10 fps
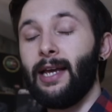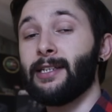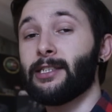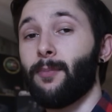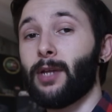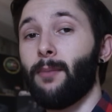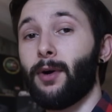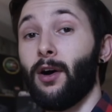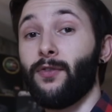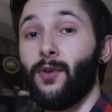In
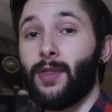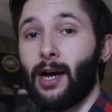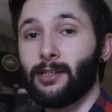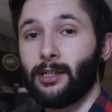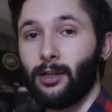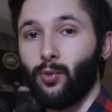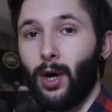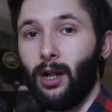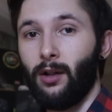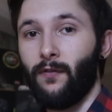September of
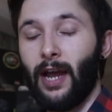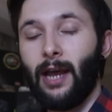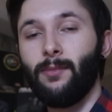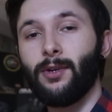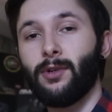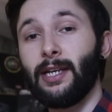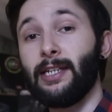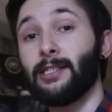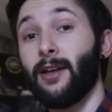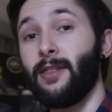2012, AMD
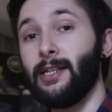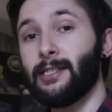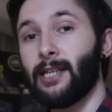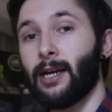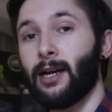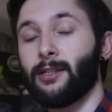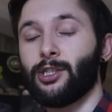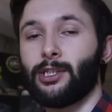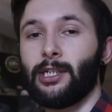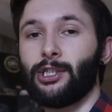released the second
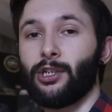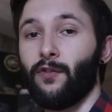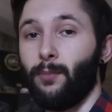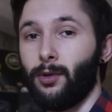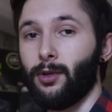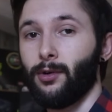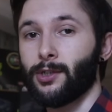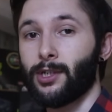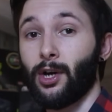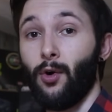generation of
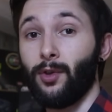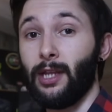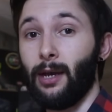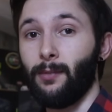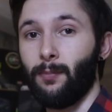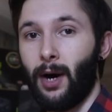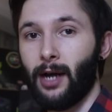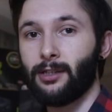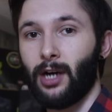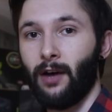Bulldozer, codenamed
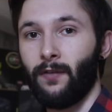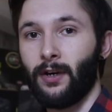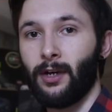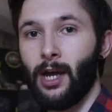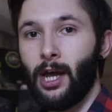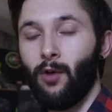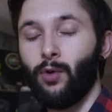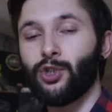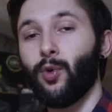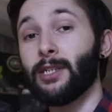Piledriver,
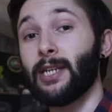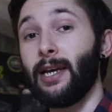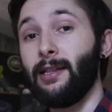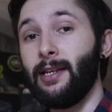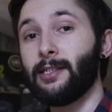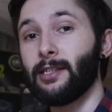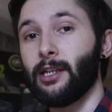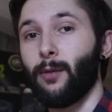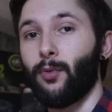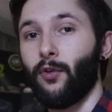which was a decent
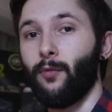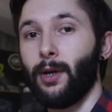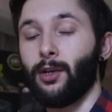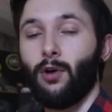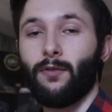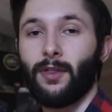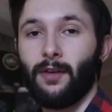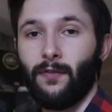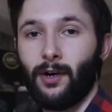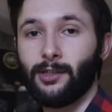improvement over the
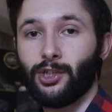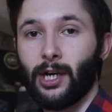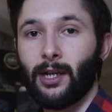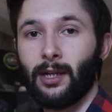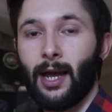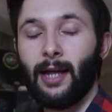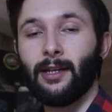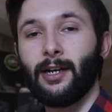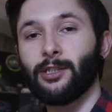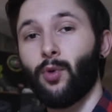first gen, and
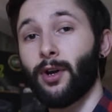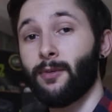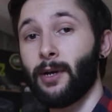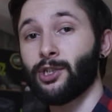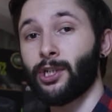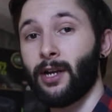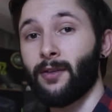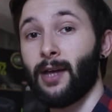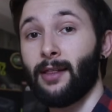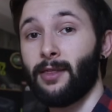it is worth
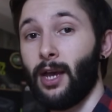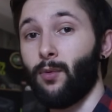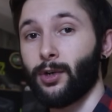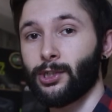mentioning that they were